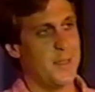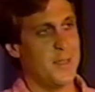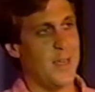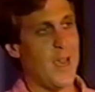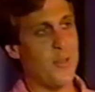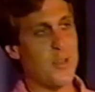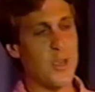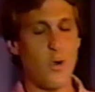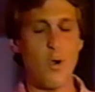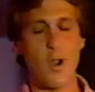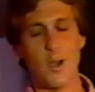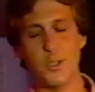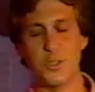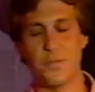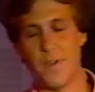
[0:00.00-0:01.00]
Had the
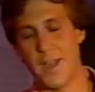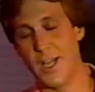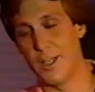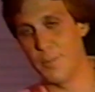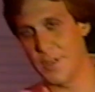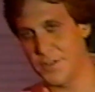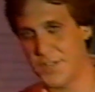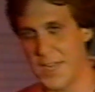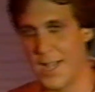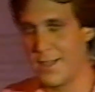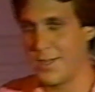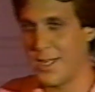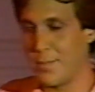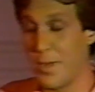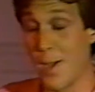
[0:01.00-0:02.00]
Orangevale
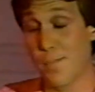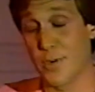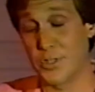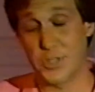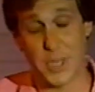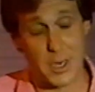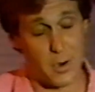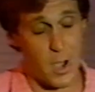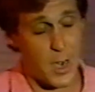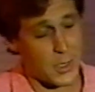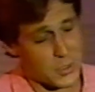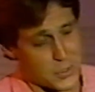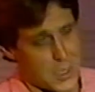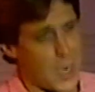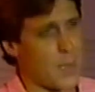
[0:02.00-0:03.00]
mentality bumper sticker on
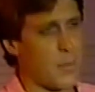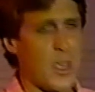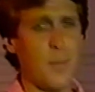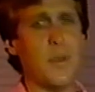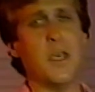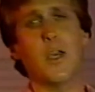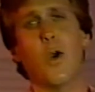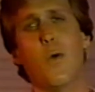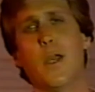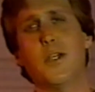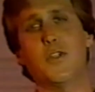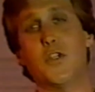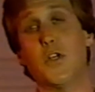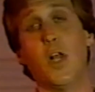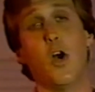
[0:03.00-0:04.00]
it, said I may be going
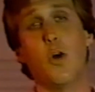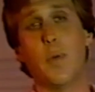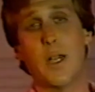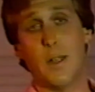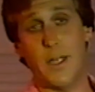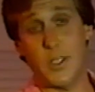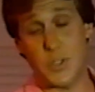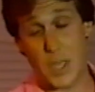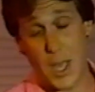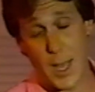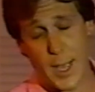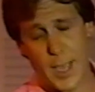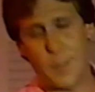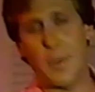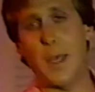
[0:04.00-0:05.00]
slow, but at least
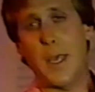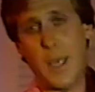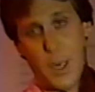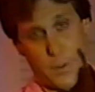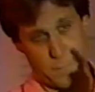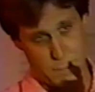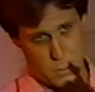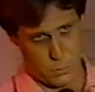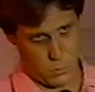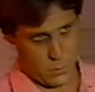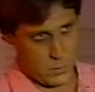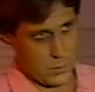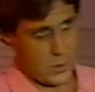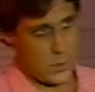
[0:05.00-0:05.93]
I'm ahead of you.